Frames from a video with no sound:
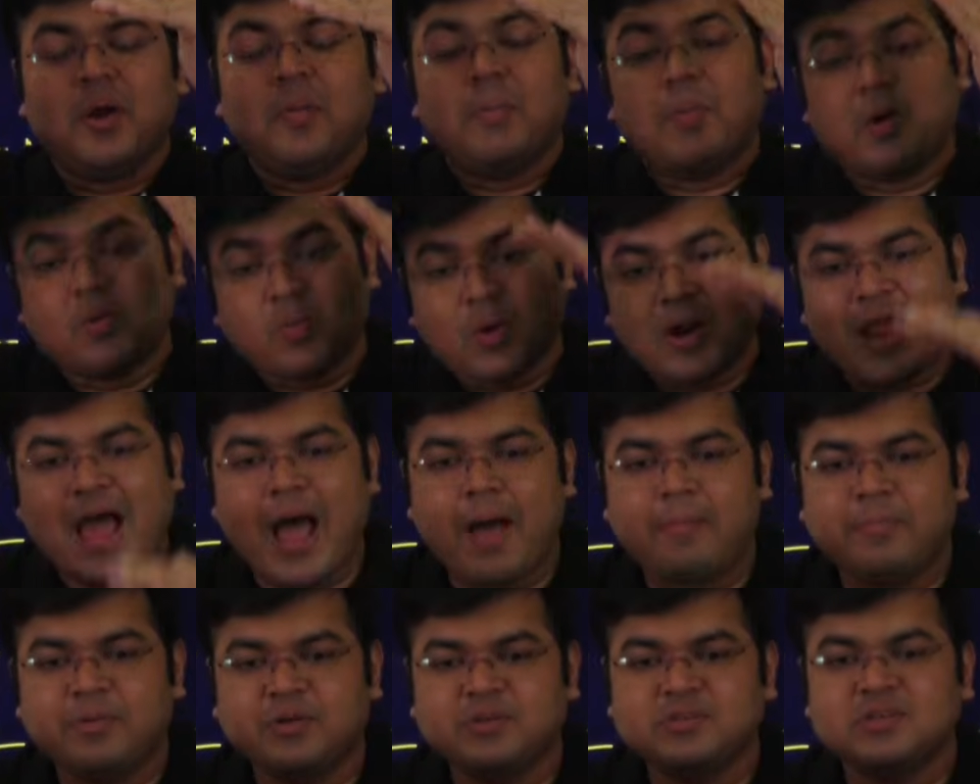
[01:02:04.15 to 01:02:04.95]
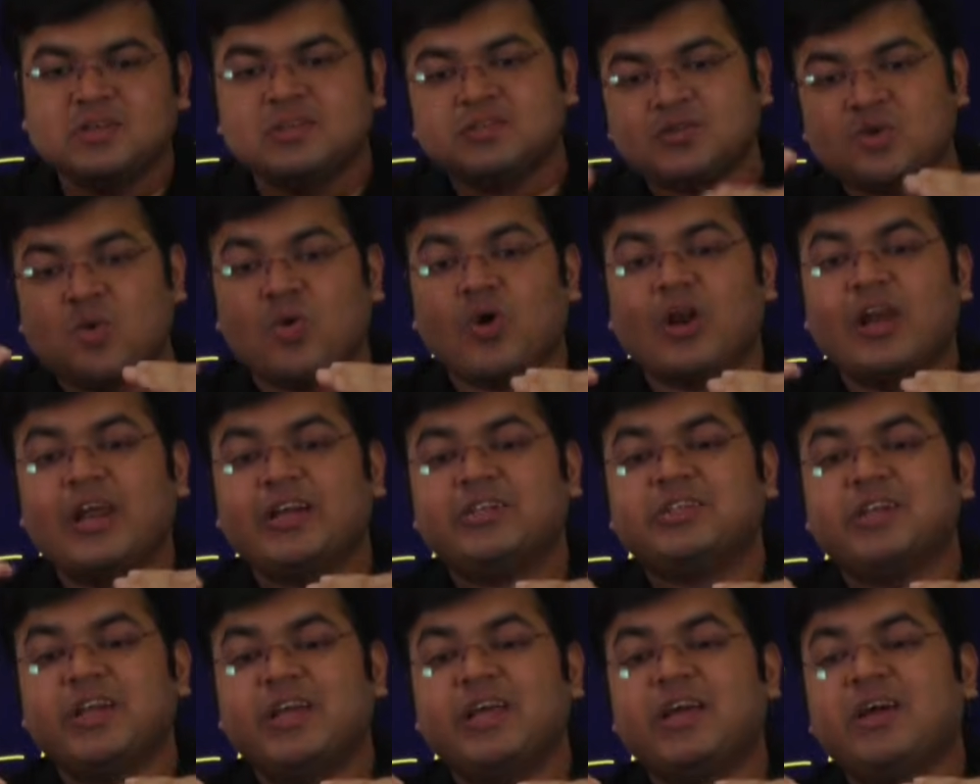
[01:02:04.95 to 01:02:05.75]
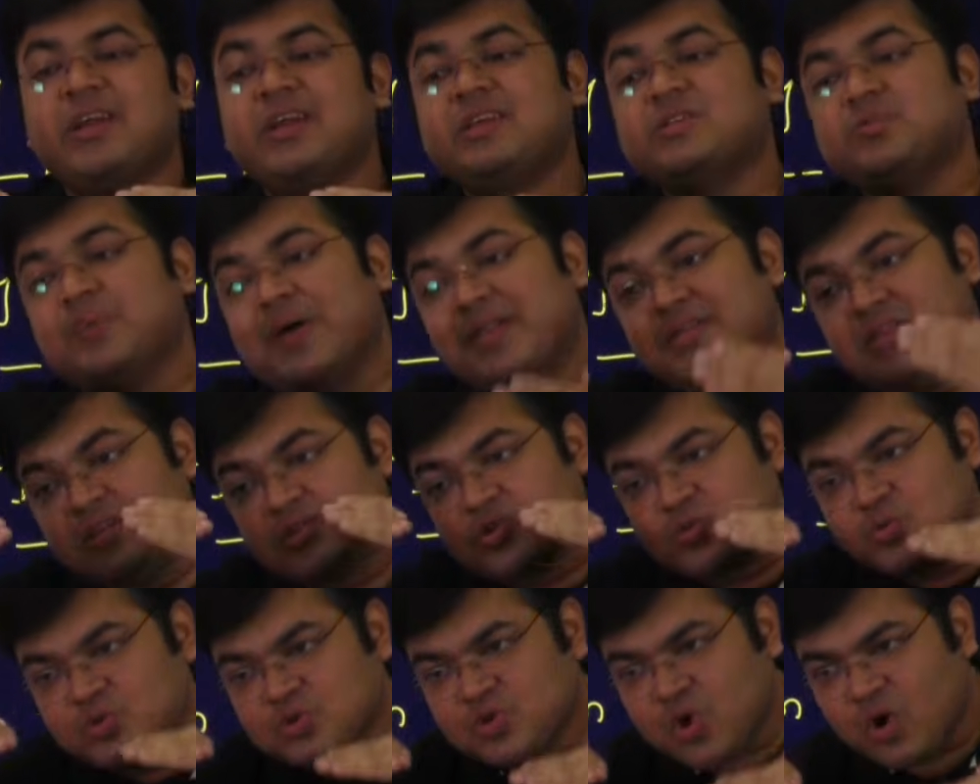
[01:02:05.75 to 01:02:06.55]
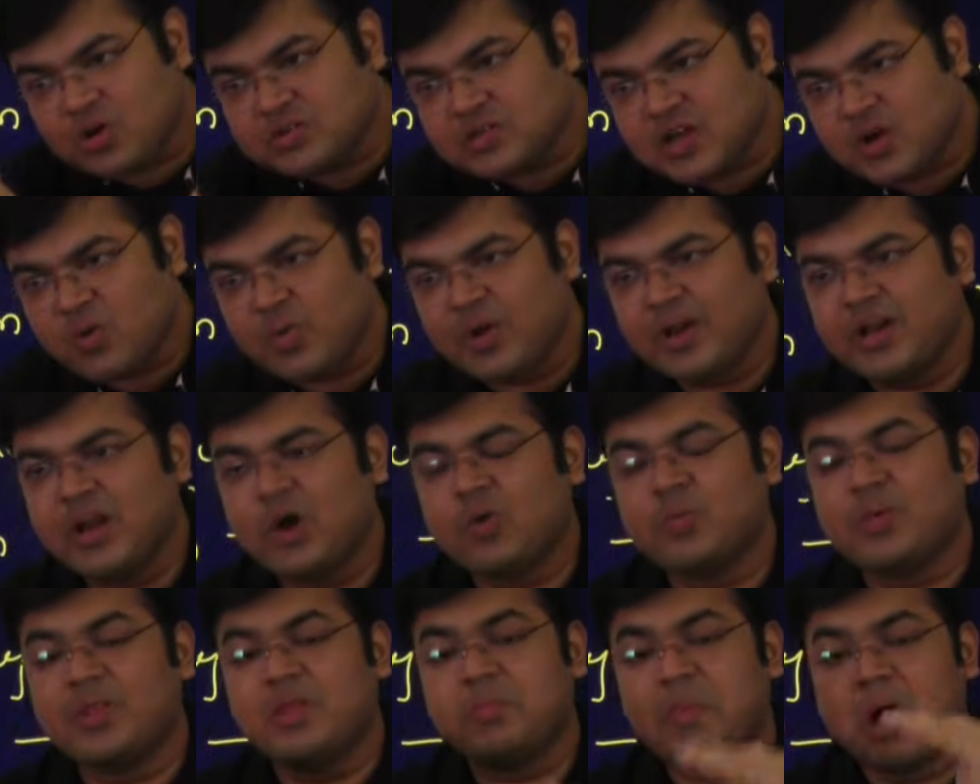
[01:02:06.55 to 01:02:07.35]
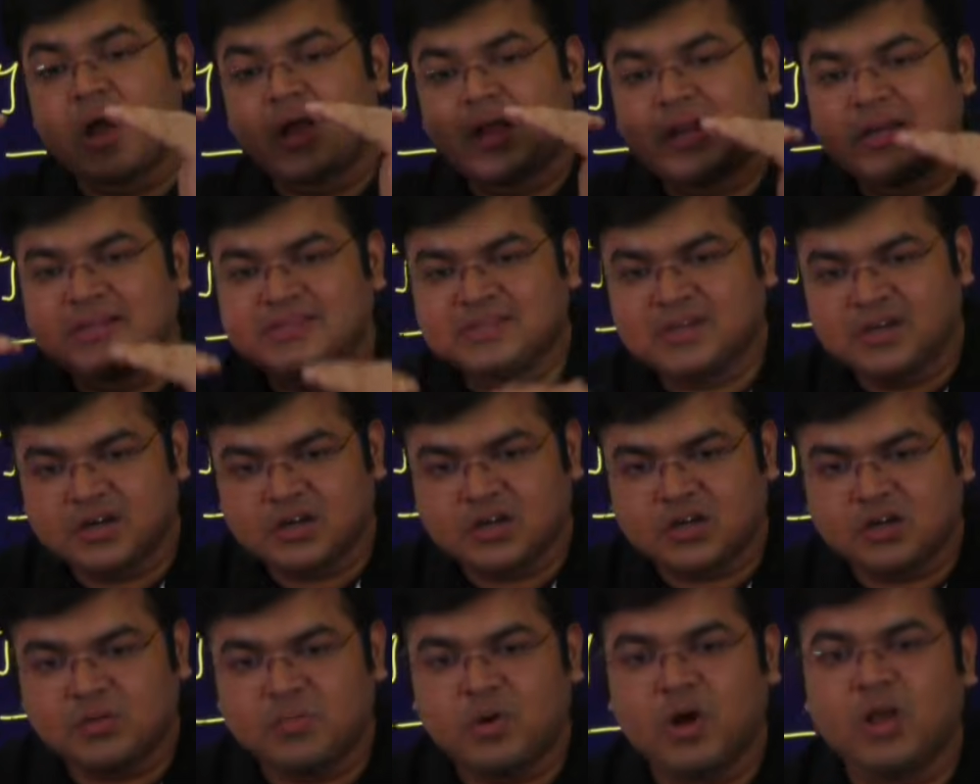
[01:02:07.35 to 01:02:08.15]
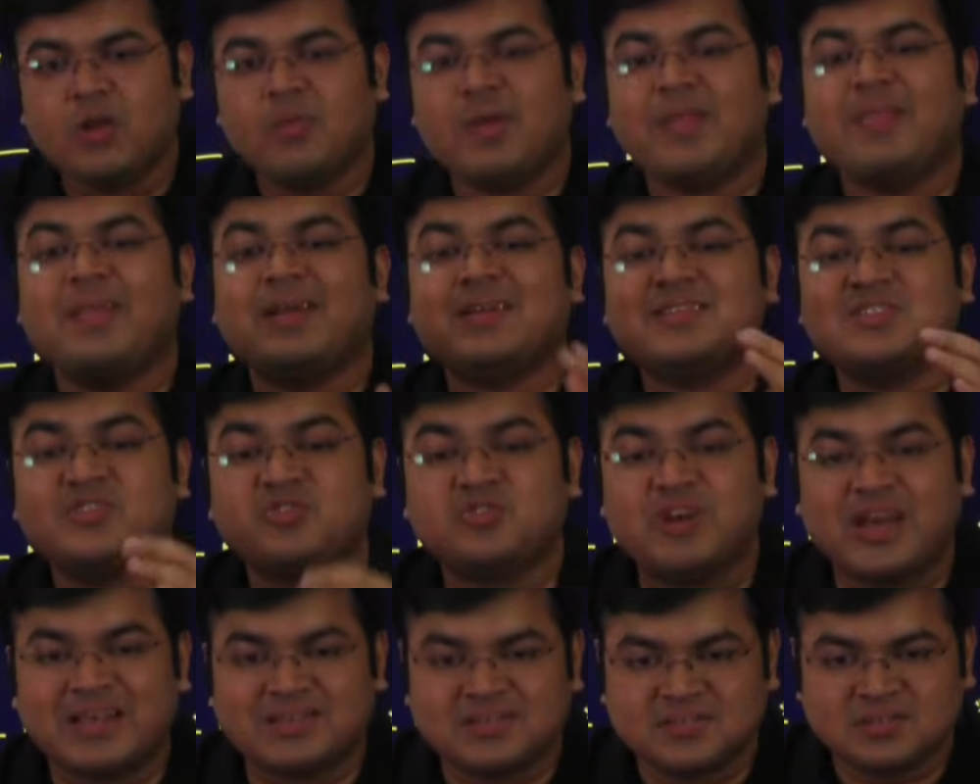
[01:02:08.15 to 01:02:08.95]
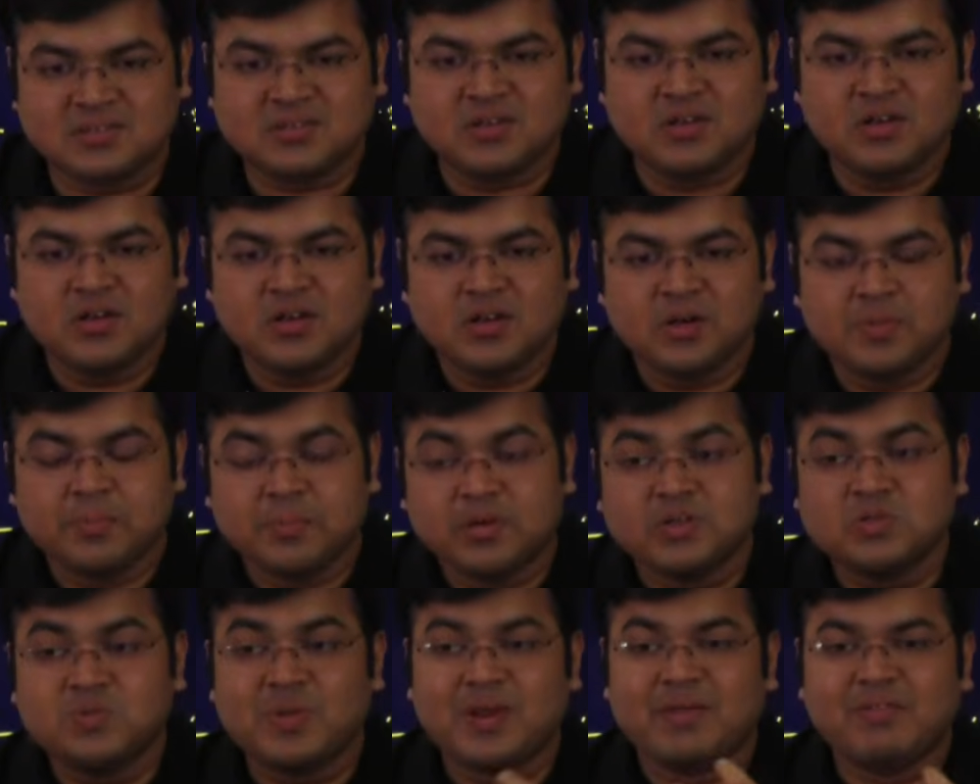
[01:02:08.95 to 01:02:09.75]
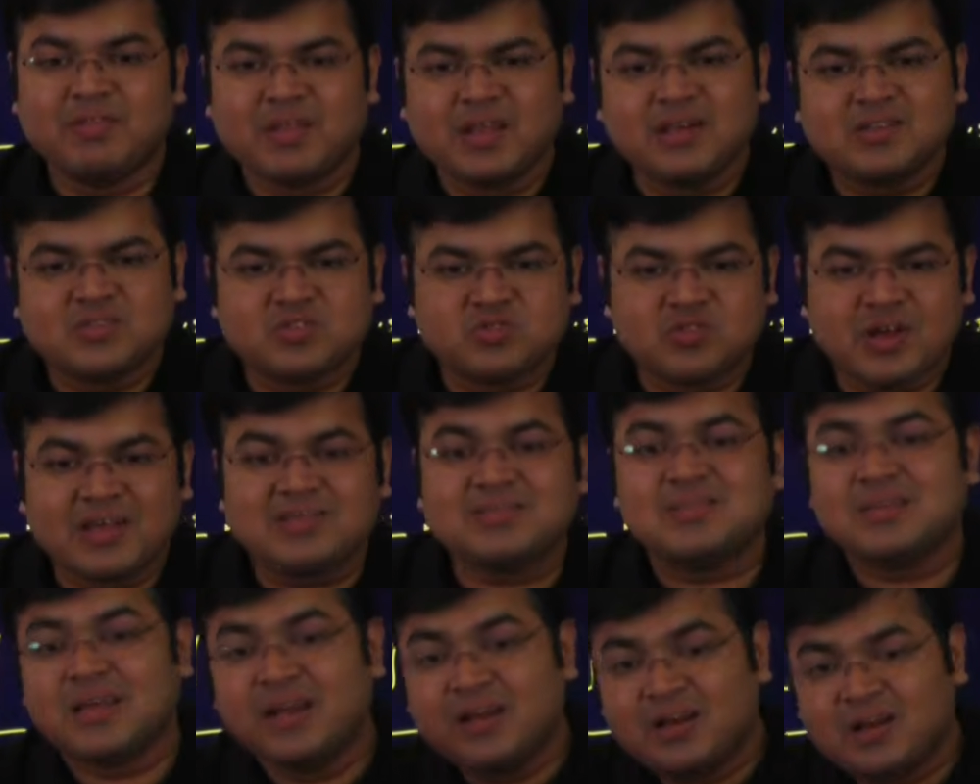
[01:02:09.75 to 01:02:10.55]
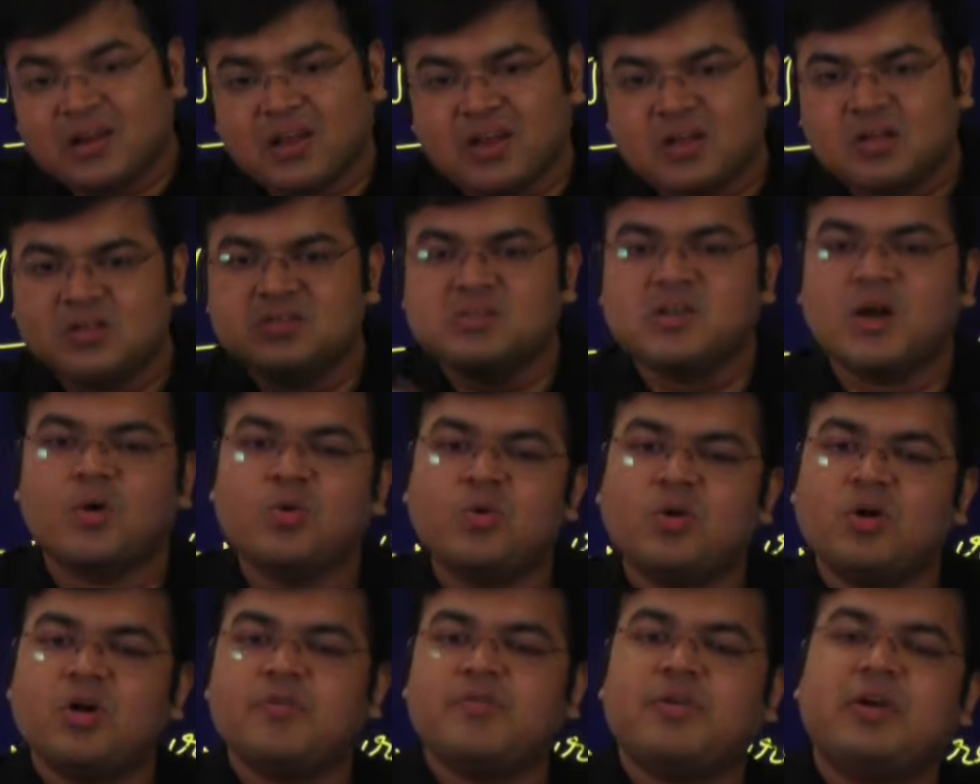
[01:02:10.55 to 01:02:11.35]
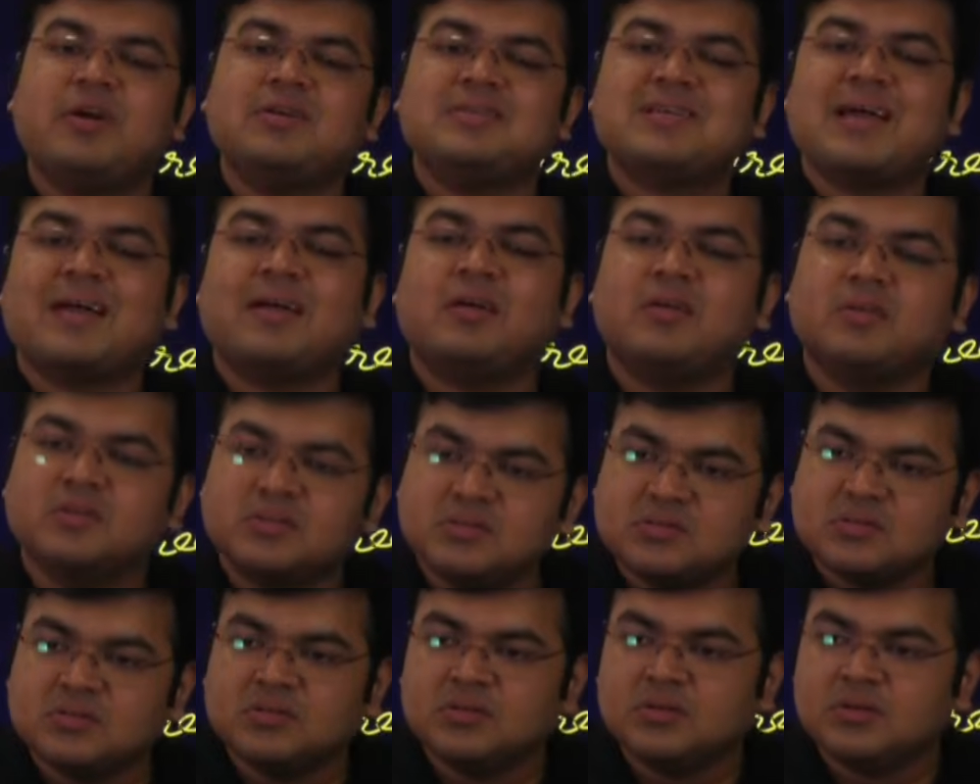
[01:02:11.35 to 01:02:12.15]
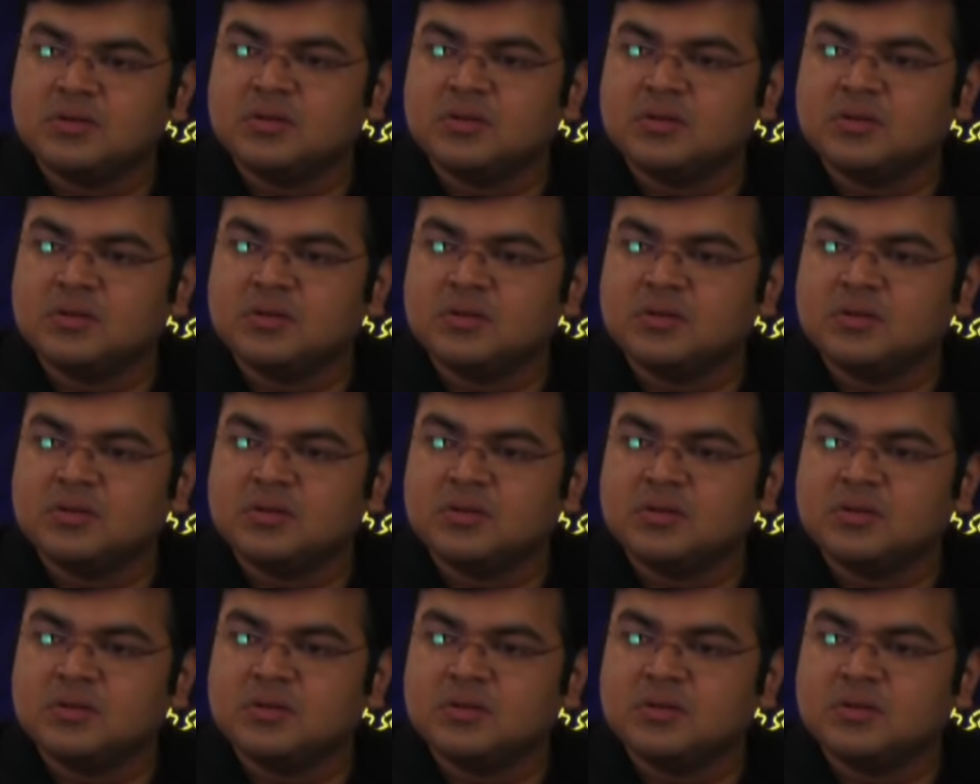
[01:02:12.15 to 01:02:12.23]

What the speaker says: But what happens is correlation increase when the two stocks are going down, when the market is in a turmoil, when there is stress. Because whenever there is stress, it trickles down to different sectors.